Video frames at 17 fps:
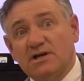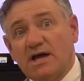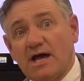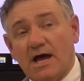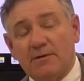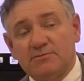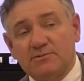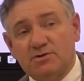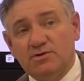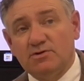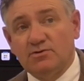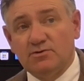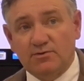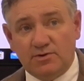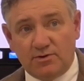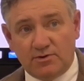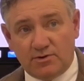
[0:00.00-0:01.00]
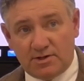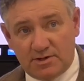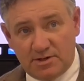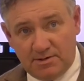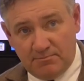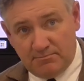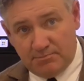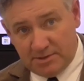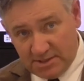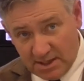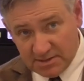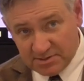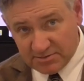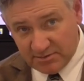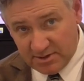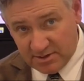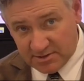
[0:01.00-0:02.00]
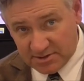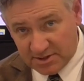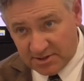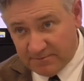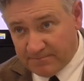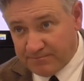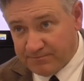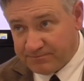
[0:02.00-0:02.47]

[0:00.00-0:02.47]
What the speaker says: going to happen to your potential energy?